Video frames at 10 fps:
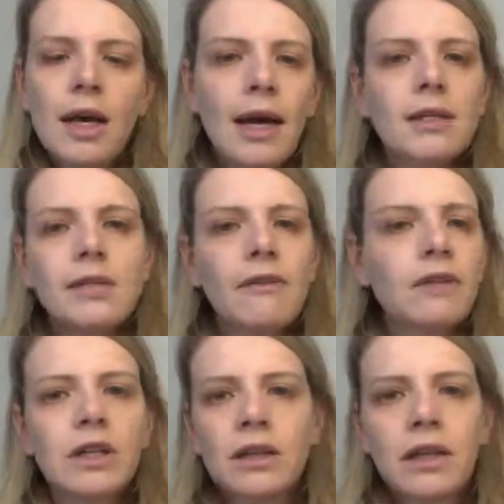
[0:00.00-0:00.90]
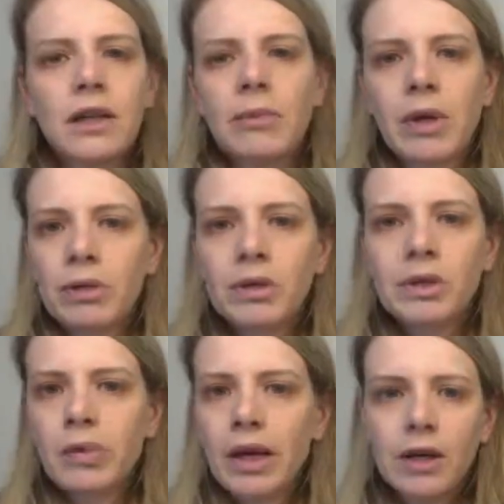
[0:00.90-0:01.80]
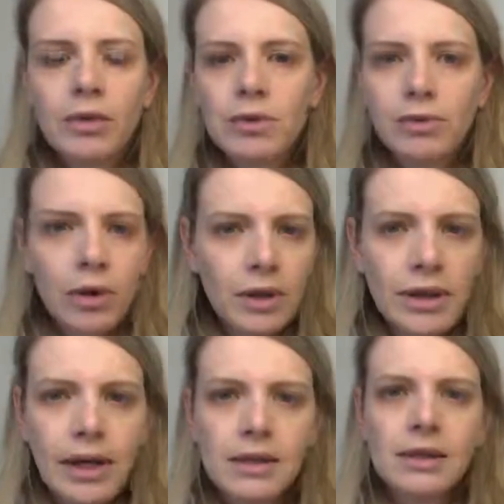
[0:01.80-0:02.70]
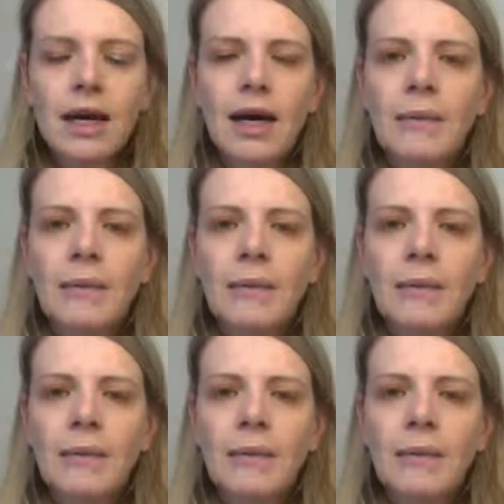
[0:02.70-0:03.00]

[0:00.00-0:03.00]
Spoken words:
and definitely the minerals play a huge role in this,